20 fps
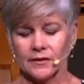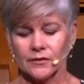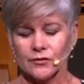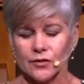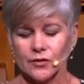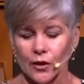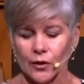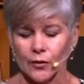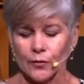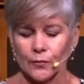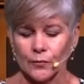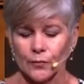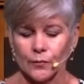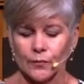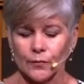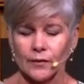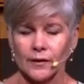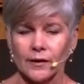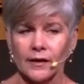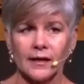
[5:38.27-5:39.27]
So
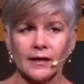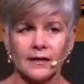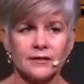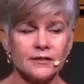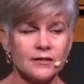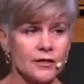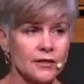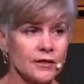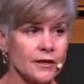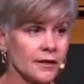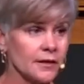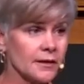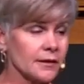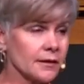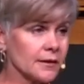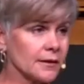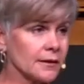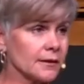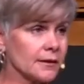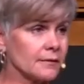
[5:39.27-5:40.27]
to the
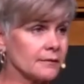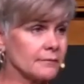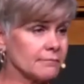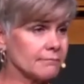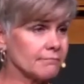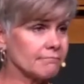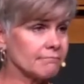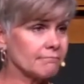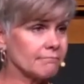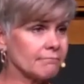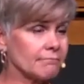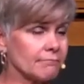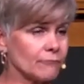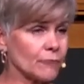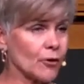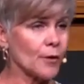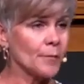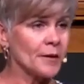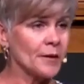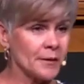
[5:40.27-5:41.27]

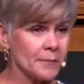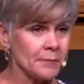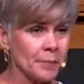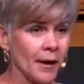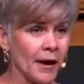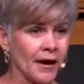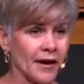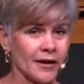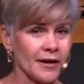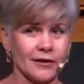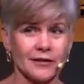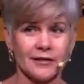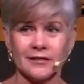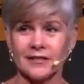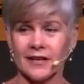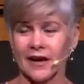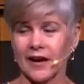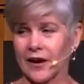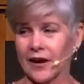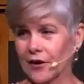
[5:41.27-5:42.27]
Roman Empire
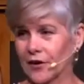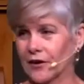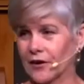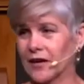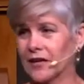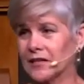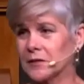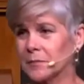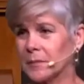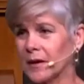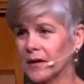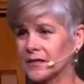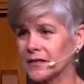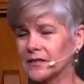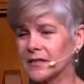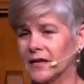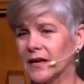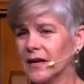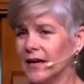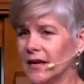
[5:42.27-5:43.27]
and to Herod
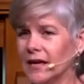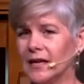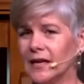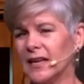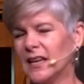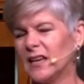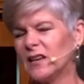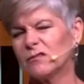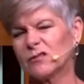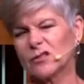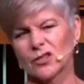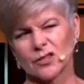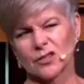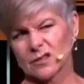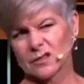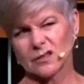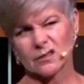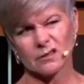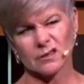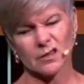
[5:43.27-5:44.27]
Antipas, he, he was
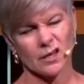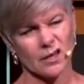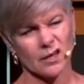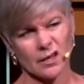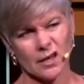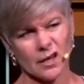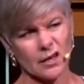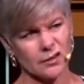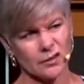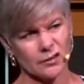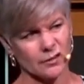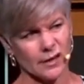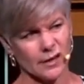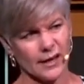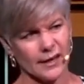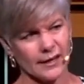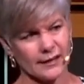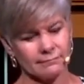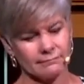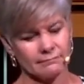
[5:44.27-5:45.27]
just a little
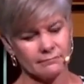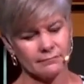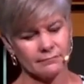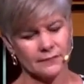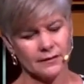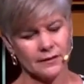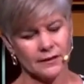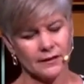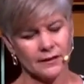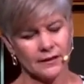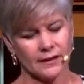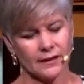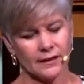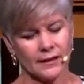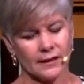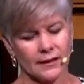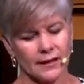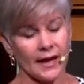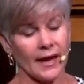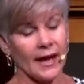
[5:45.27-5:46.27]
guy.
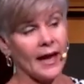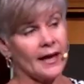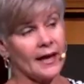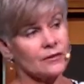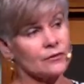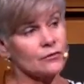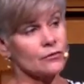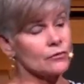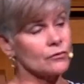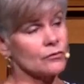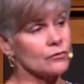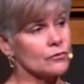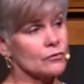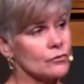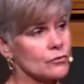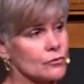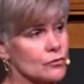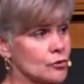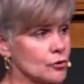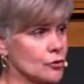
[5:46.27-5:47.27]
And
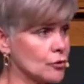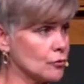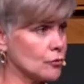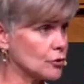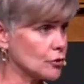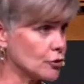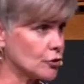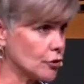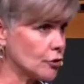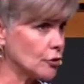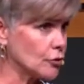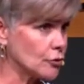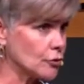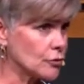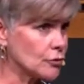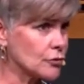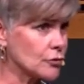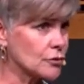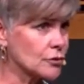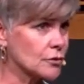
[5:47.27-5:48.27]
to the
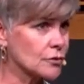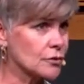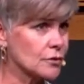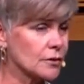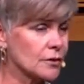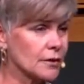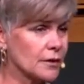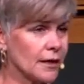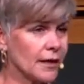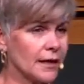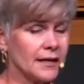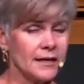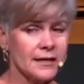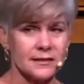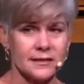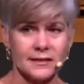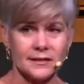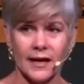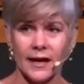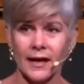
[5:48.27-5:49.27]
Jews in
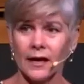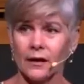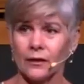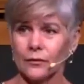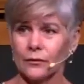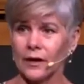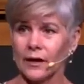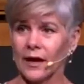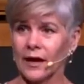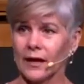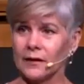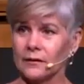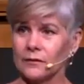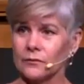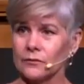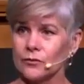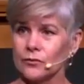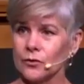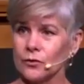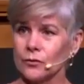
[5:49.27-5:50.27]
his town
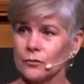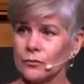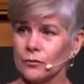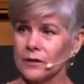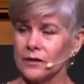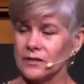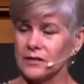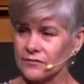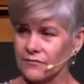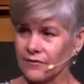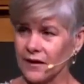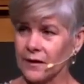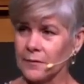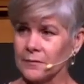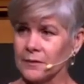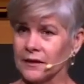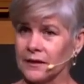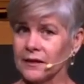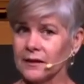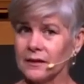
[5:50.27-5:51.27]
and to his
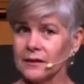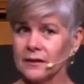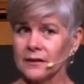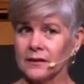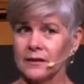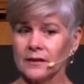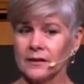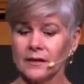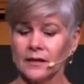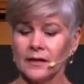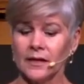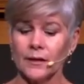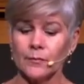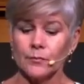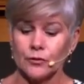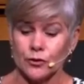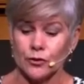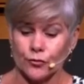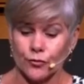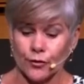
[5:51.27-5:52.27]
family, he
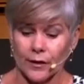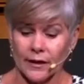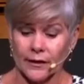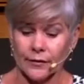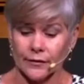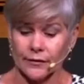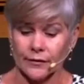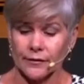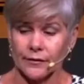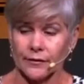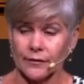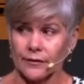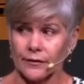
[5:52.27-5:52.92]
was a traitor.